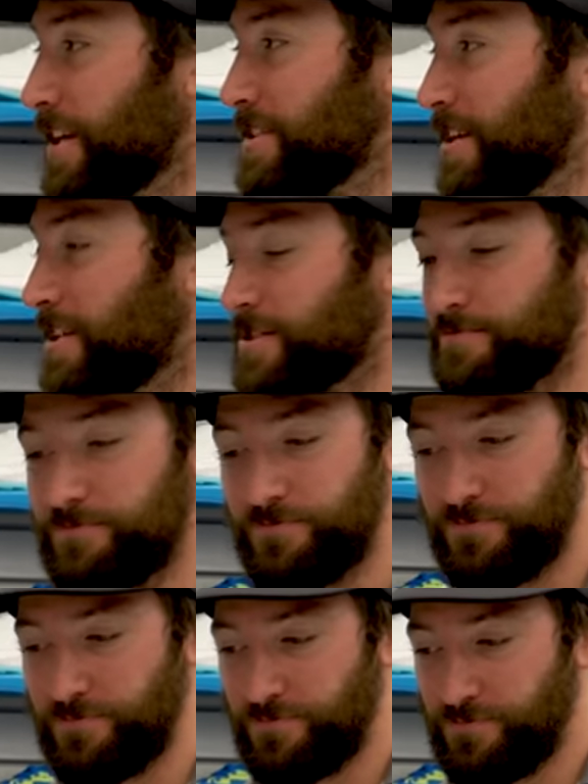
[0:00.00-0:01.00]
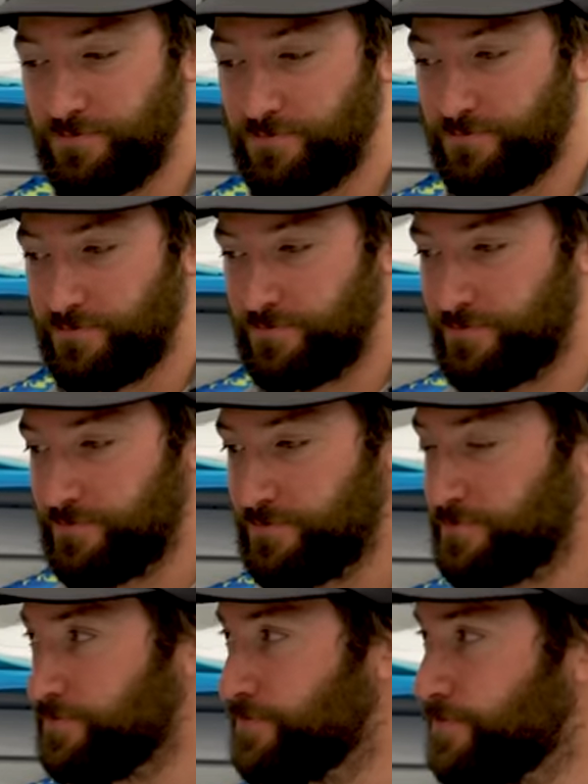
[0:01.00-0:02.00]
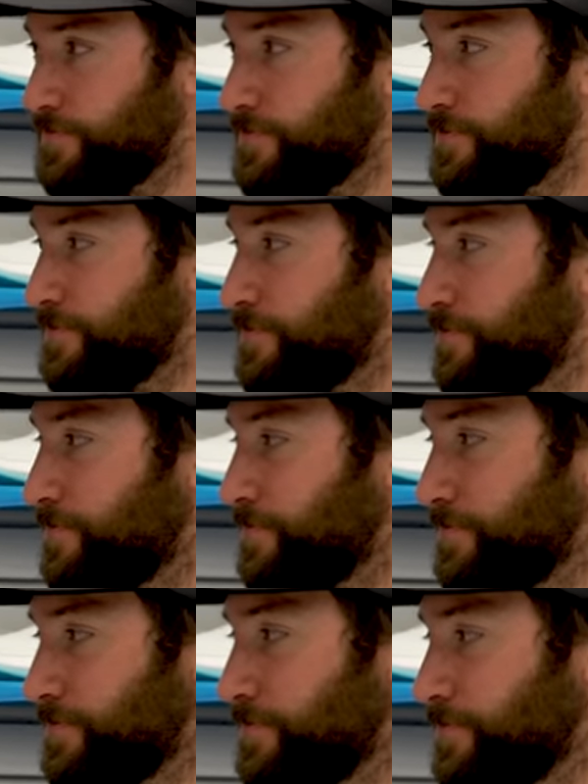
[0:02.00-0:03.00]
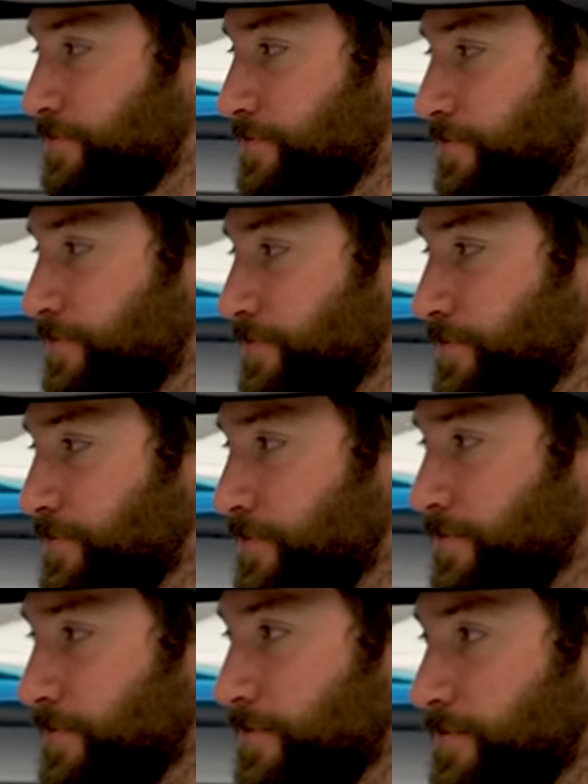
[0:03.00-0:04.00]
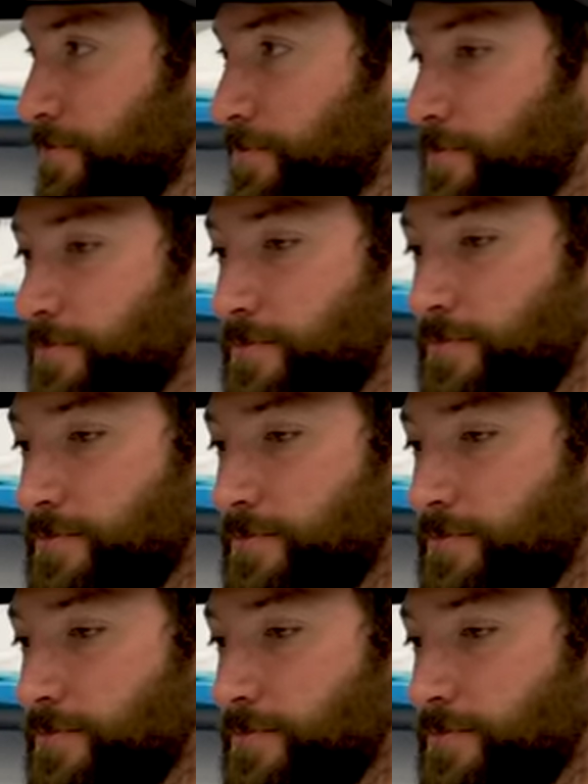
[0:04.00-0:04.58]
No words are spoken by the person on screen.